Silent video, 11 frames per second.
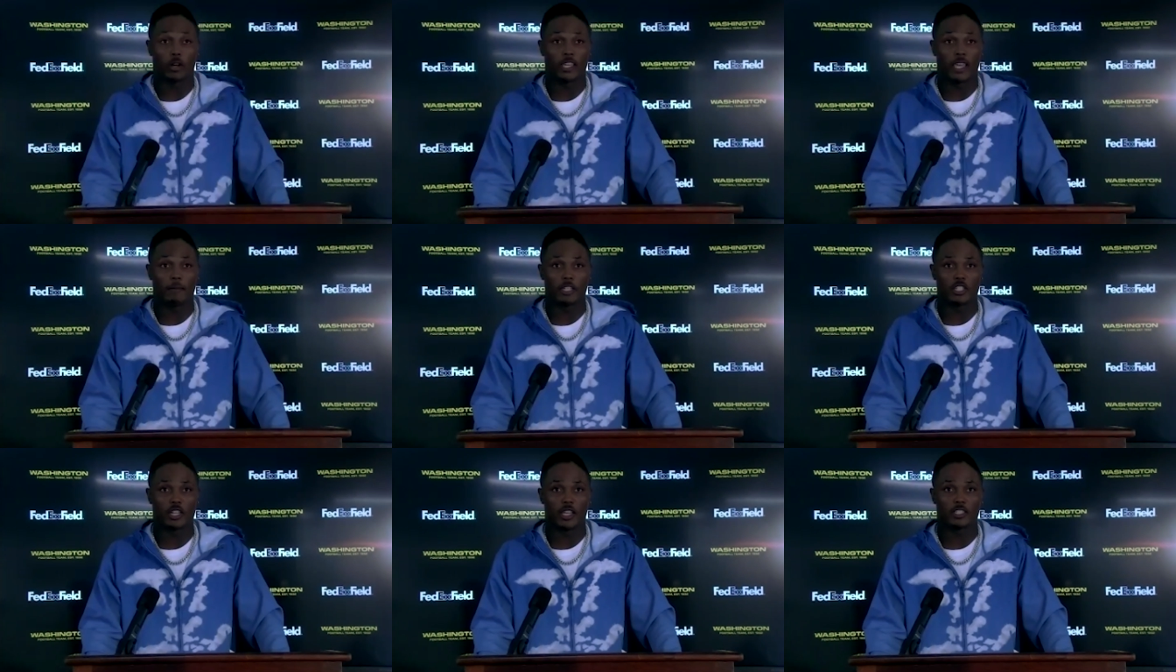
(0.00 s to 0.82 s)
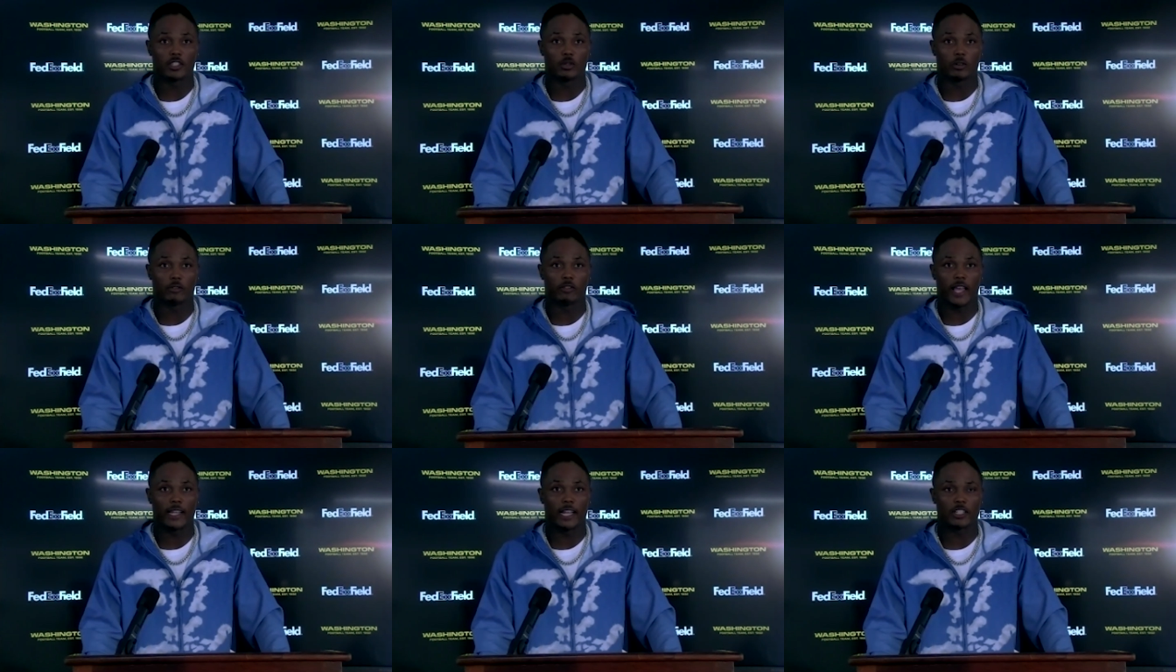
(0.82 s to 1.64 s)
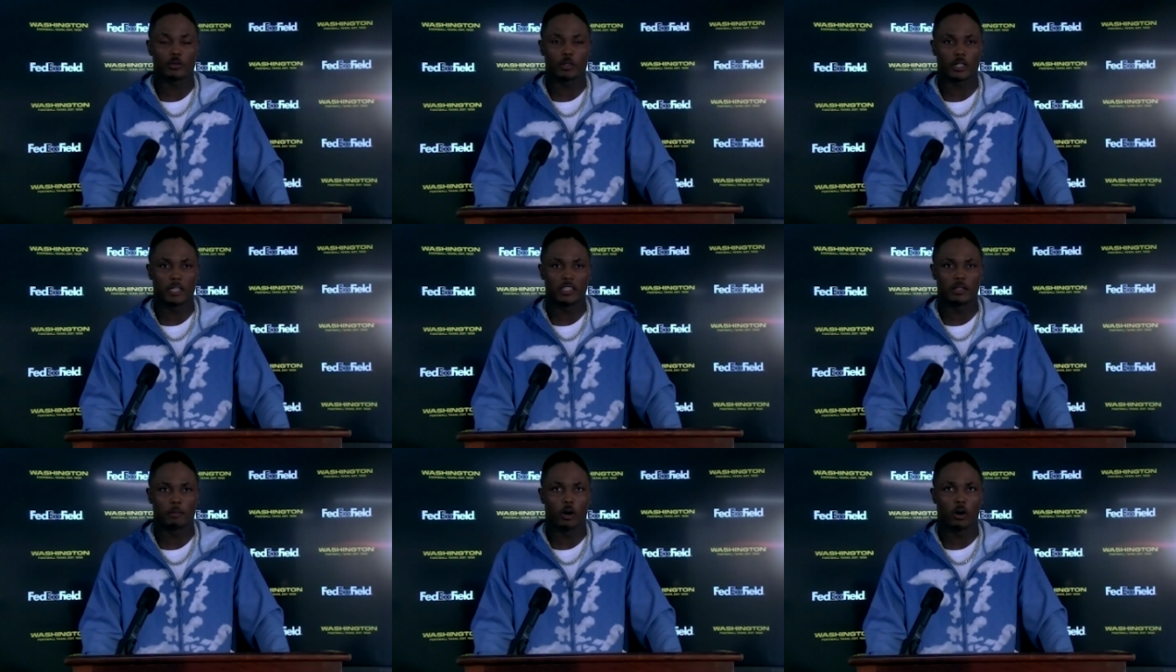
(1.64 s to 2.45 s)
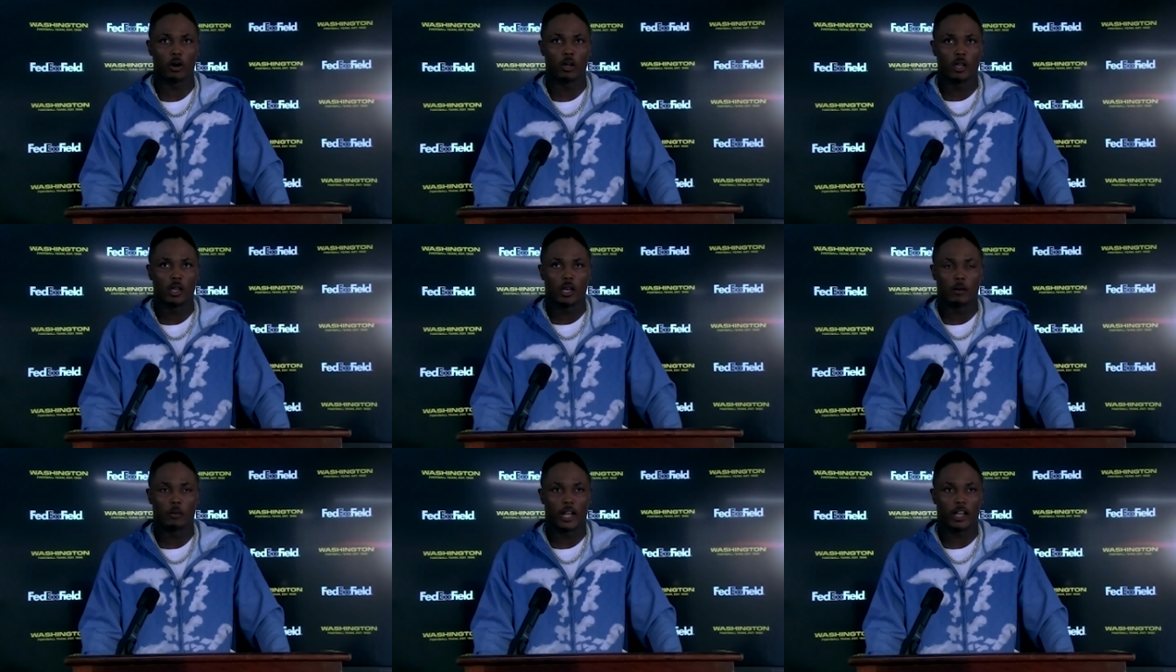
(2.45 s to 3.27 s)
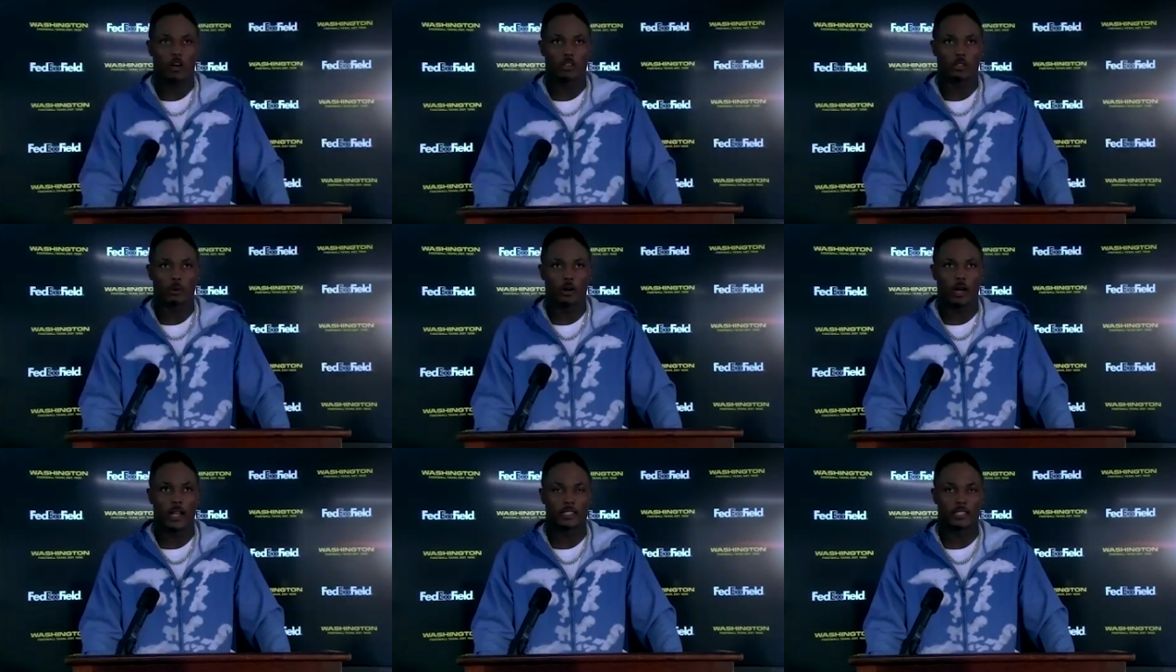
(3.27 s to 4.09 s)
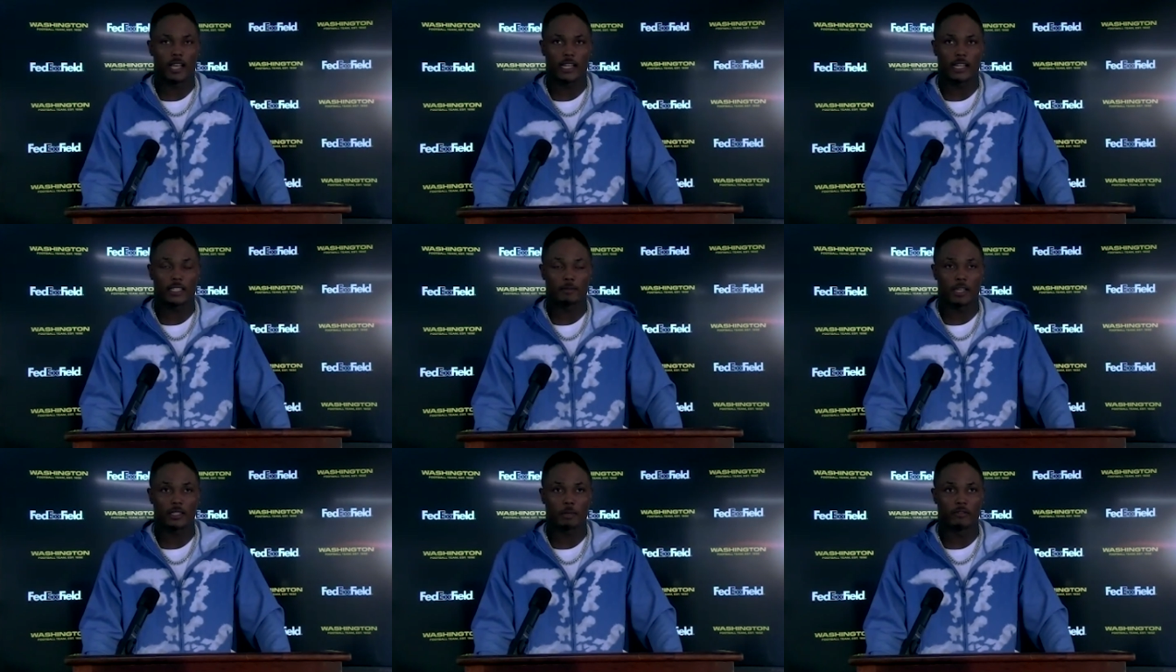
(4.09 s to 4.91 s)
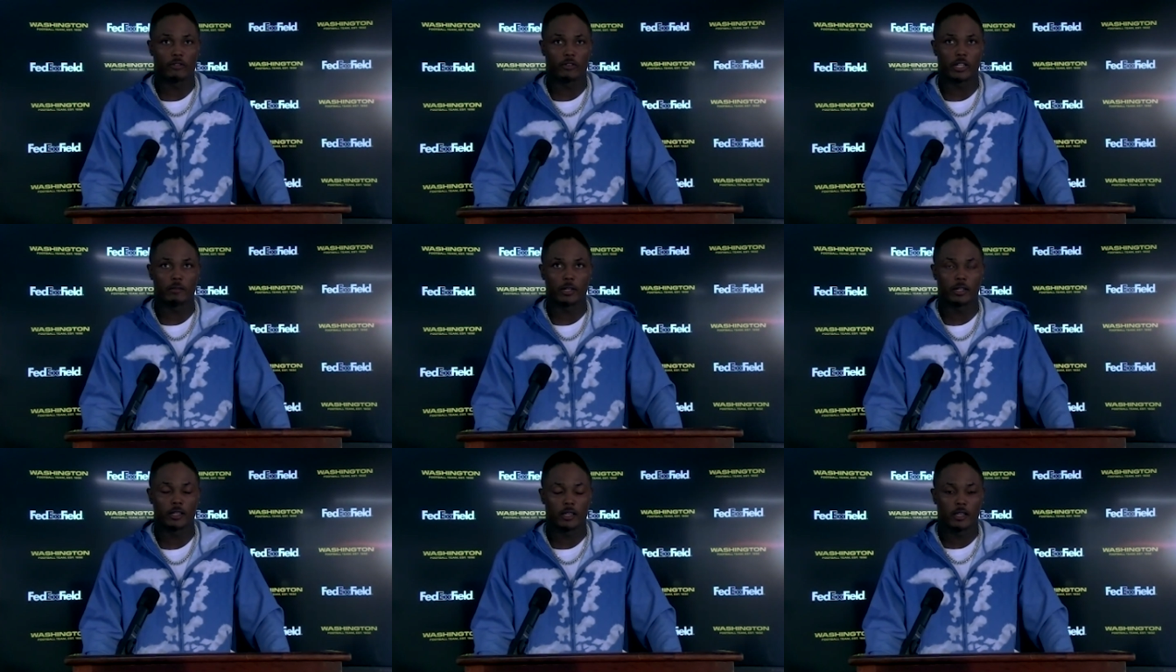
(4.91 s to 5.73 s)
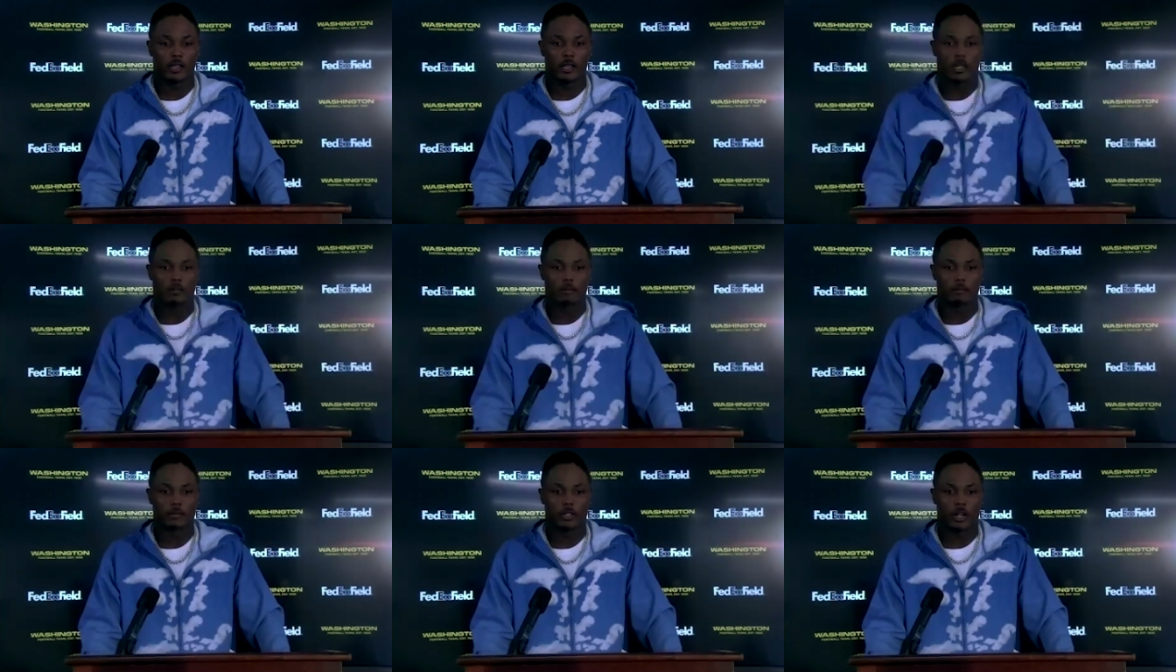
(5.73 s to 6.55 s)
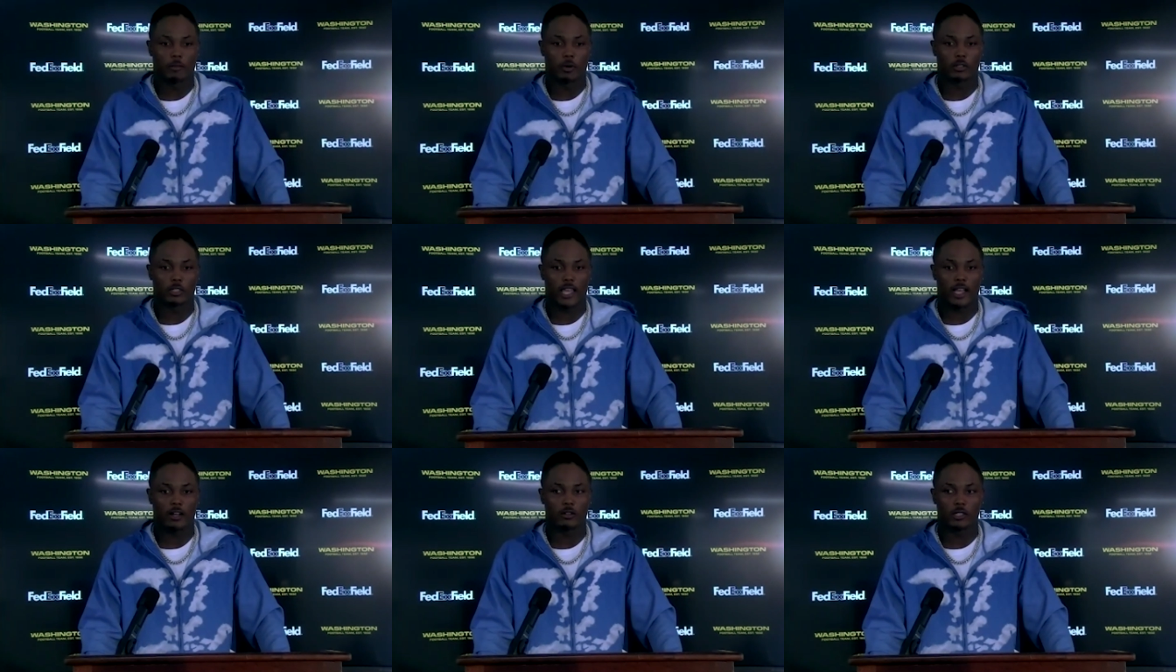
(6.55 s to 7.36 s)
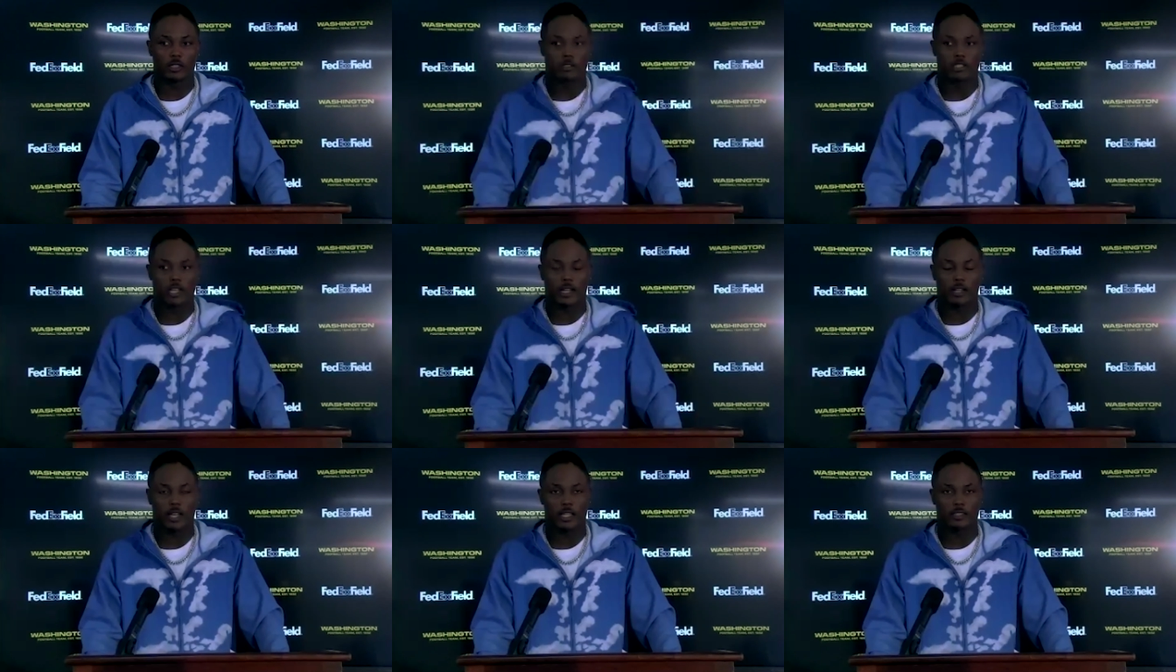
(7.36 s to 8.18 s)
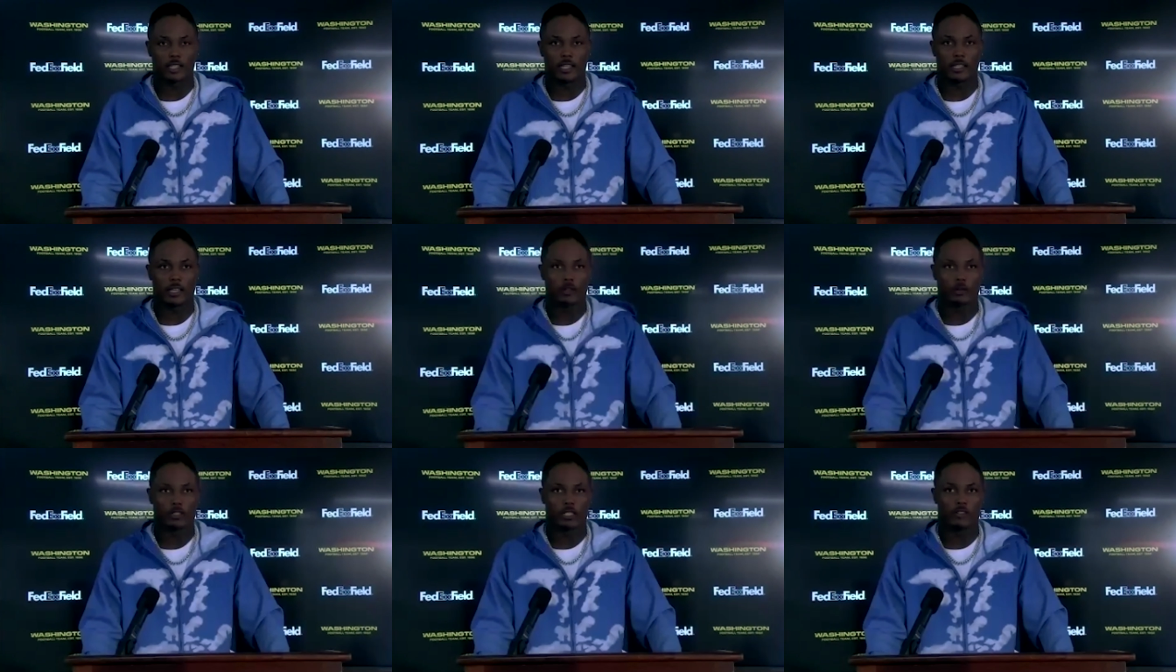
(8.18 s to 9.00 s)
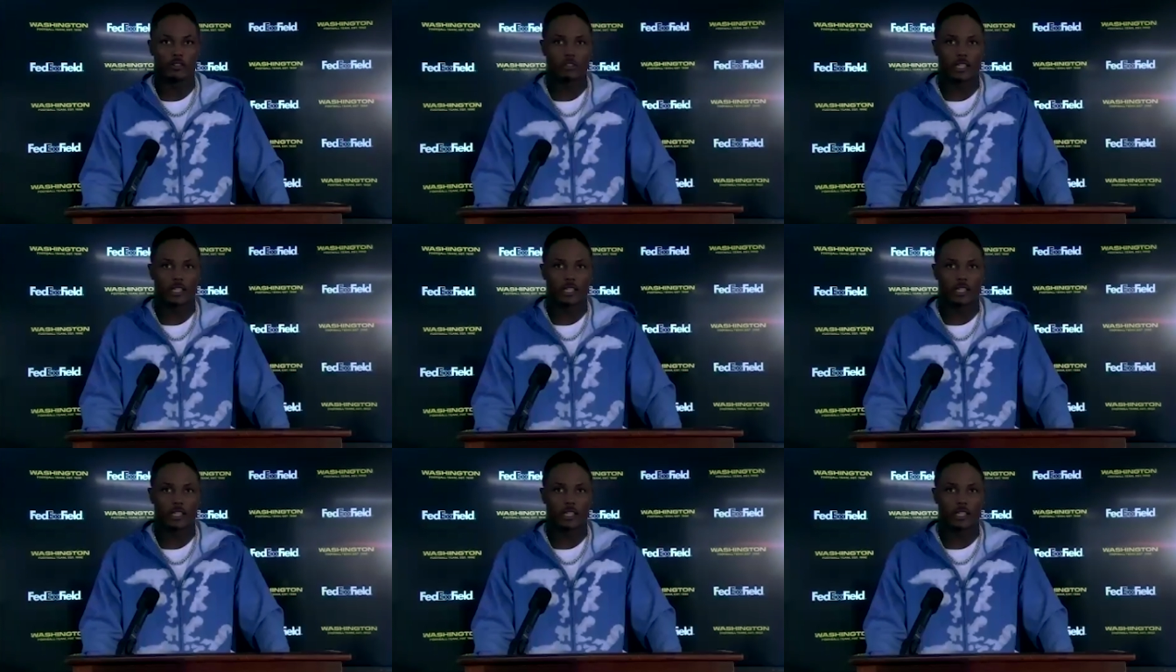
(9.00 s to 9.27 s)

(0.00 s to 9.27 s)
He gave me a chance. He threw it flat, and I just wanted to meet the ball. When I caught the ball, honestly, I didn't expect to be free. But, you know, I broke the tackle, and shout out to Isaiah and the other receivers.